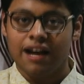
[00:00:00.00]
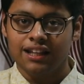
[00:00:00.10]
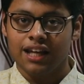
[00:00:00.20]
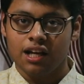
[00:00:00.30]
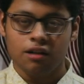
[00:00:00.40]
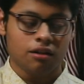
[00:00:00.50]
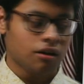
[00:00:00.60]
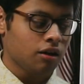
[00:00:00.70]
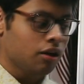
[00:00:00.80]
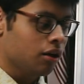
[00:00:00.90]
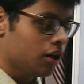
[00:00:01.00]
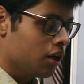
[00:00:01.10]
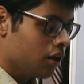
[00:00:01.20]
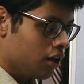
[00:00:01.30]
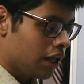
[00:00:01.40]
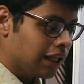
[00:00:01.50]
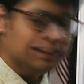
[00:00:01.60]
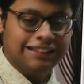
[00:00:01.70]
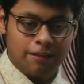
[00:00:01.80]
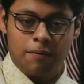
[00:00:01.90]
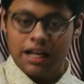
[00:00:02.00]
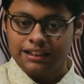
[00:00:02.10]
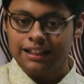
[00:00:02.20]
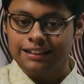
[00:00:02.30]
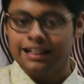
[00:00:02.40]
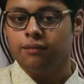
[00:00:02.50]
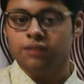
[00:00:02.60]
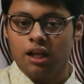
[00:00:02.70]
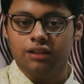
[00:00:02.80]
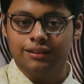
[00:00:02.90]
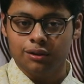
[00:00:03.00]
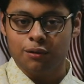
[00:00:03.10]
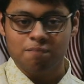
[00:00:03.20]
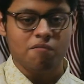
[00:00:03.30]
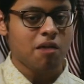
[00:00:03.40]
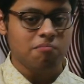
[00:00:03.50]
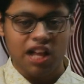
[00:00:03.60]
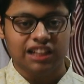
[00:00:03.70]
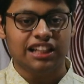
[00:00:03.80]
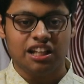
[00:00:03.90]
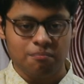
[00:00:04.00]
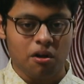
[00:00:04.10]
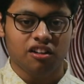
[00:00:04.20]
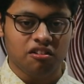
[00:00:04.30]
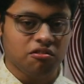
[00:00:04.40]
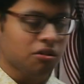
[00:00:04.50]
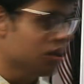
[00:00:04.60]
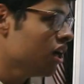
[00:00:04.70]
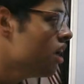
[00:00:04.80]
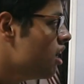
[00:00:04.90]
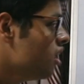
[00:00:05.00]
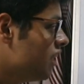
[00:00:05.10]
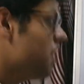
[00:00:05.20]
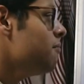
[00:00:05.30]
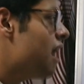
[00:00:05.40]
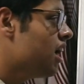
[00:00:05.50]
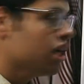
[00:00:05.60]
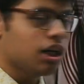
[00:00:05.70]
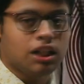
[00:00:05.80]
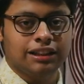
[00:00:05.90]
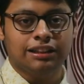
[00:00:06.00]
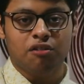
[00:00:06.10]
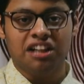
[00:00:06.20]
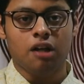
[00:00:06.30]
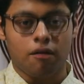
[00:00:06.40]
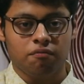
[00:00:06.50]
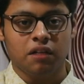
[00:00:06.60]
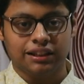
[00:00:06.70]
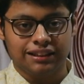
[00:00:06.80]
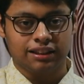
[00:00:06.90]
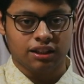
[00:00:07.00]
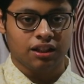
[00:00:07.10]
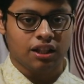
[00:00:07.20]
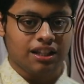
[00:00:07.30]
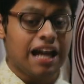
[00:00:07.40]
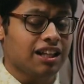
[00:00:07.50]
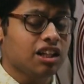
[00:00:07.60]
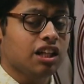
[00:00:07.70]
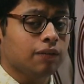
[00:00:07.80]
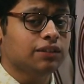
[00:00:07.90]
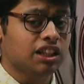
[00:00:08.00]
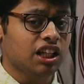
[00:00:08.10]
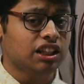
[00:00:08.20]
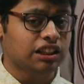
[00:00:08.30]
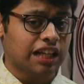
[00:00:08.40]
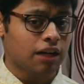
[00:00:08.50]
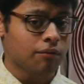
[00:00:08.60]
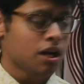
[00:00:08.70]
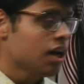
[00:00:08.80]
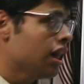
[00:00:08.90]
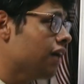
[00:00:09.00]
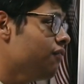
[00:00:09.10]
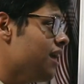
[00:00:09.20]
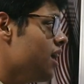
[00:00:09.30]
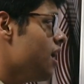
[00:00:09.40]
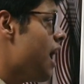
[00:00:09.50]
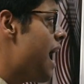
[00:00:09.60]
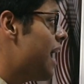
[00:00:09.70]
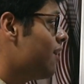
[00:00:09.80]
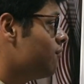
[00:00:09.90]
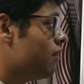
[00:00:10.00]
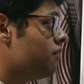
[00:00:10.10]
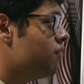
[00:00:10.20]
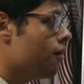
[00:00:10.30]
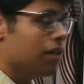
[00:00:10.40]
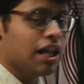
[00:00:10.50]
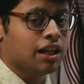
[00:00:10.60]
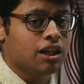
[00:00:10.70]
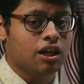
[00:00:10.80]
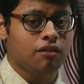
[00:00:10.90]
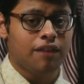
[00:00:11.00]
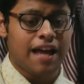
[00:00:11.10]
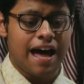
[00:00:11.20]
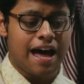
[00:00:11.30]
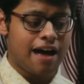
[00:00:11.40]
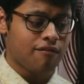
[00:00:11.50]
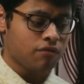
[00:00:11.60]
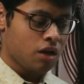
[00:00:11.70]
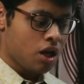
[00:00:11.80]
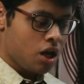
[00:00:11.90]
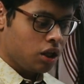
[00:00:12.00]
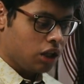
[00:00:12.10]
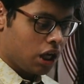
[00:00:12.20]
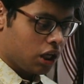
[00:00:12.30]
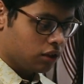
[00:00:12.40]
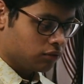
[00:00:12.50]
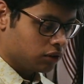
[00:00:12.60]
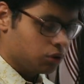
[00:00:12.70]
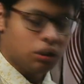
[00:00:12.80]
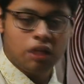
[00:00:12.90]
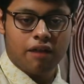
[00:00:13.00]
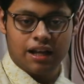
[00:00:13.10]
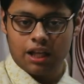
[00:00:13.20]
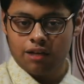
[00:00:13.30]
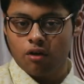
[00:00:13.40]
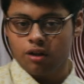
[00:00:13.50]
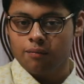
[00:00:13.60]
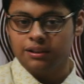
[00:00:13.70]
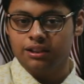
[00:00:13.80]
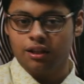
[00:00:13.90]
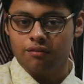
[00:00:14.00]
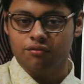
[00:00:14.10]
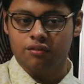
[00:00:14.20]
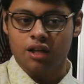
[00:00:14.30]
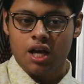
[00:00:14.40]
writing in CBSE exams also plays an important role. 10 marker is quite obvious that it comes in the exam. Like we have informal letter, we have the story writing on the basis of